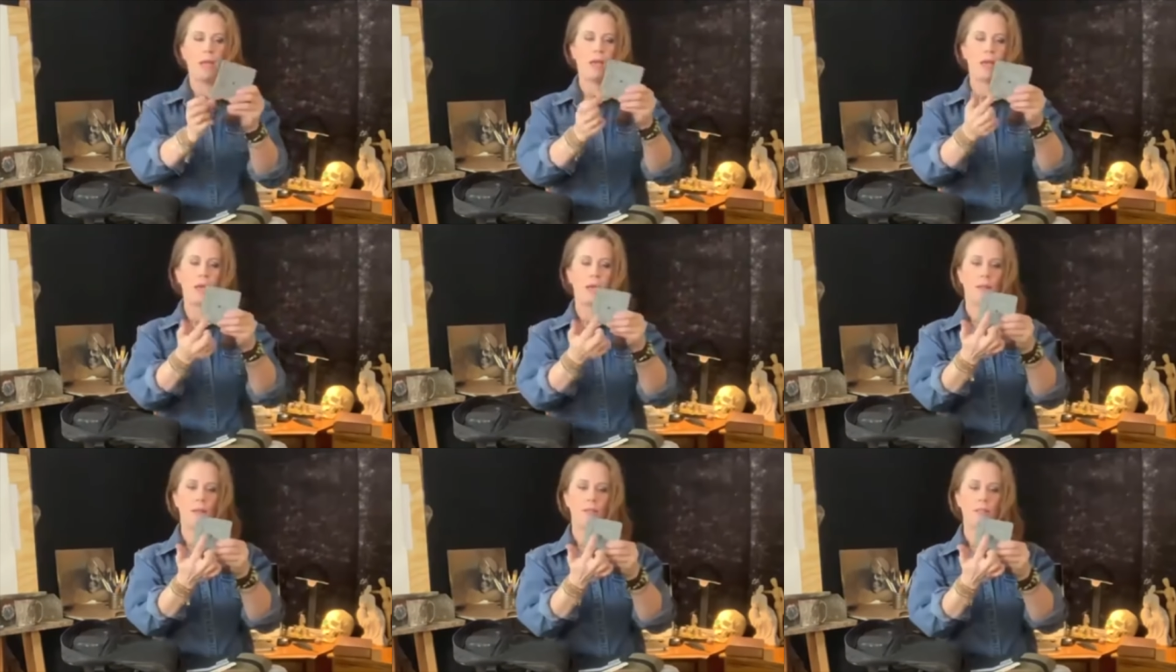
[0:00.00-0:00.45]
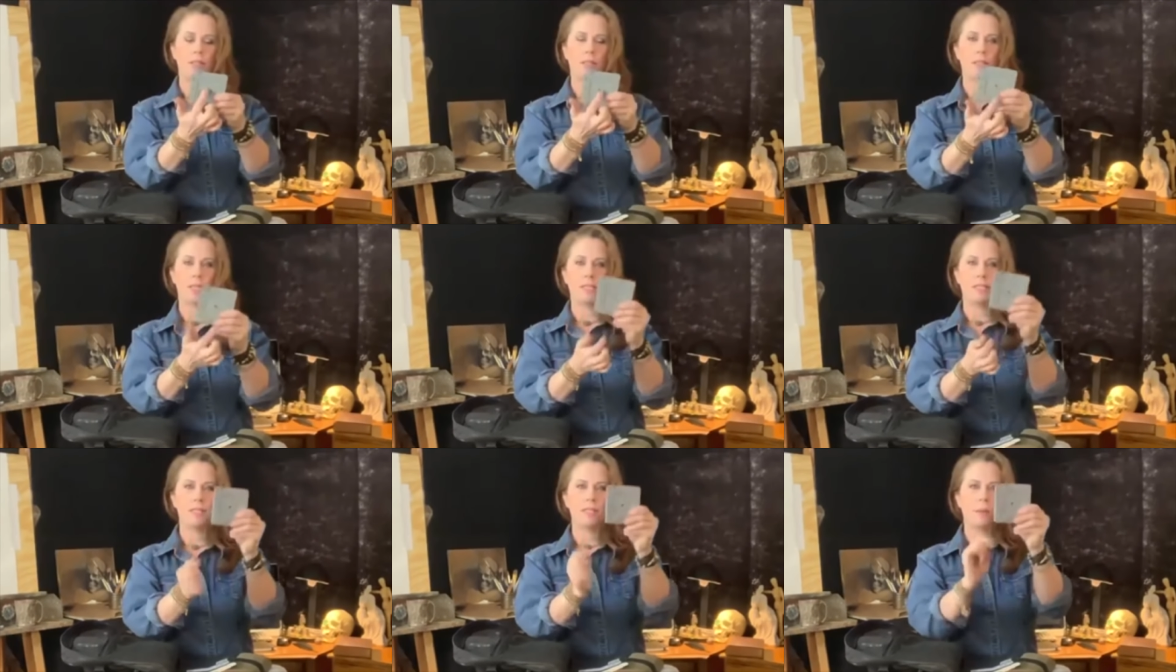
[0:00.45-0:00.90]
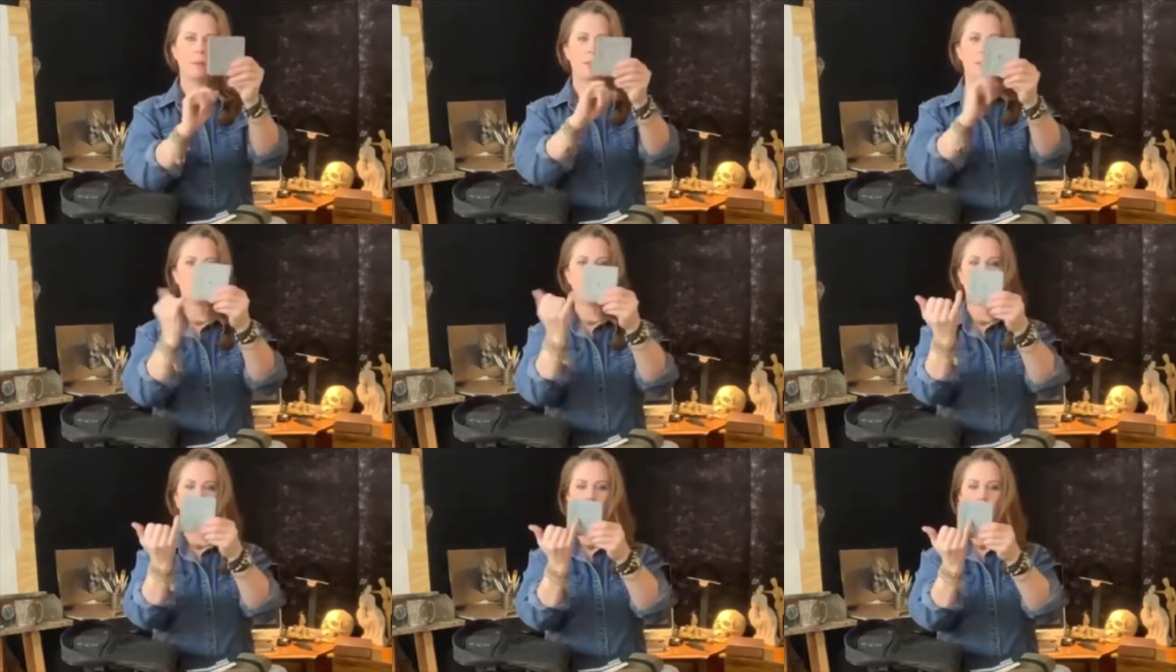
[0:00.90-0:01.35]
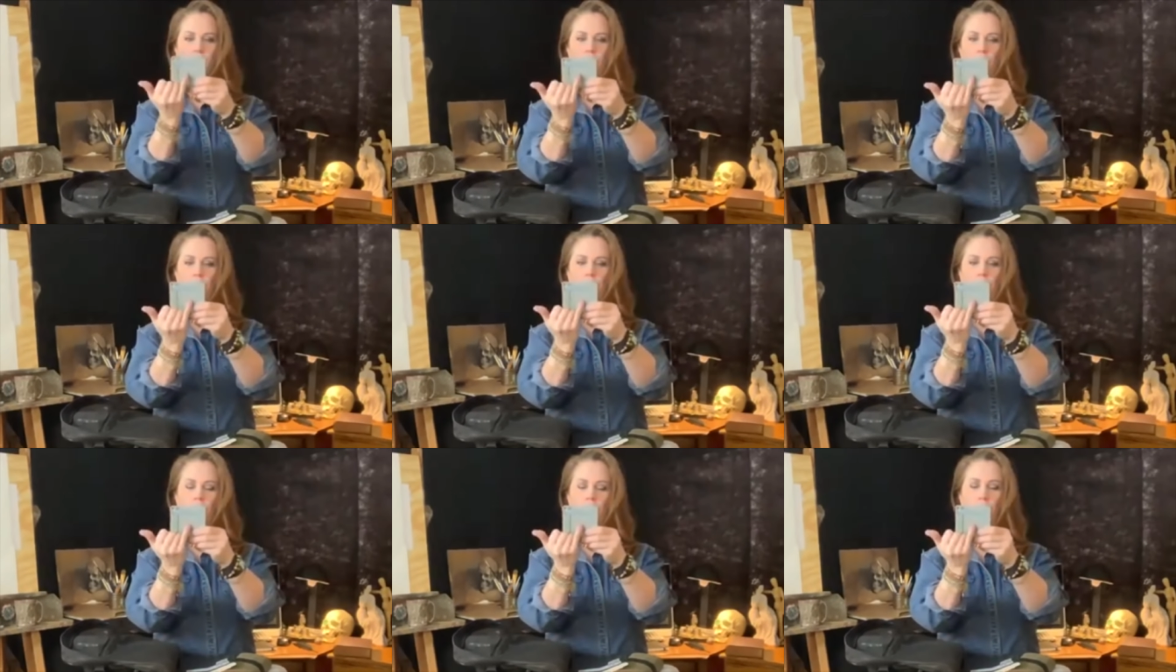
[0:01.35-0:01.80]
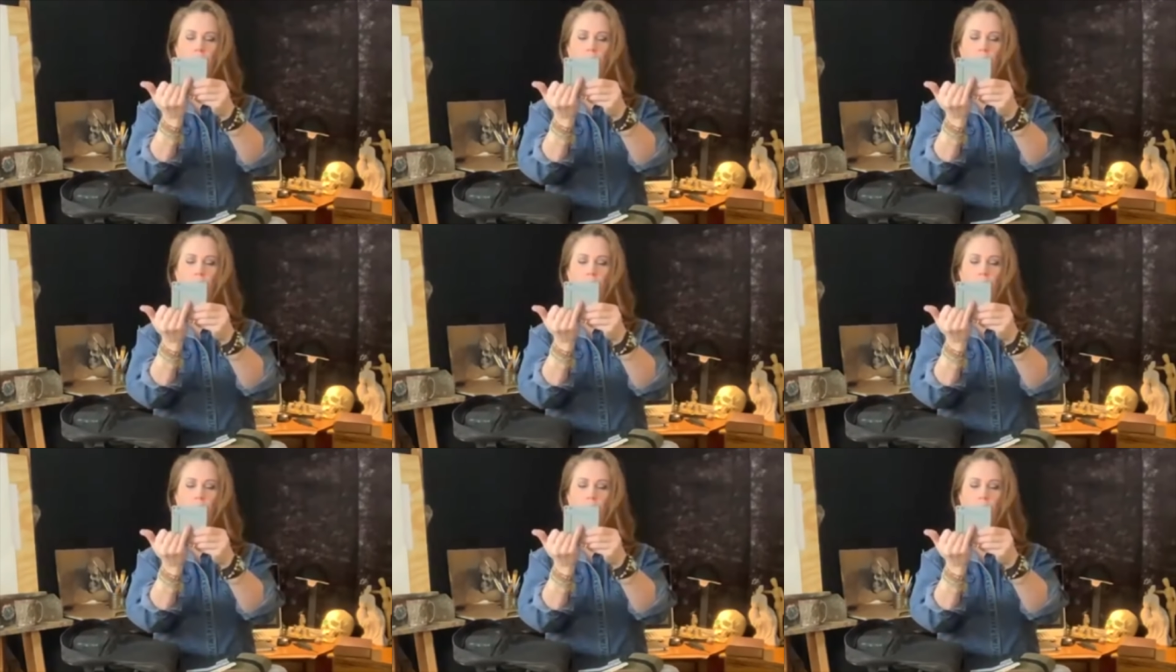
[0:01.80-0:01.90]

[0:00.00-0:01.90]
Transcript: and they did that because and they put a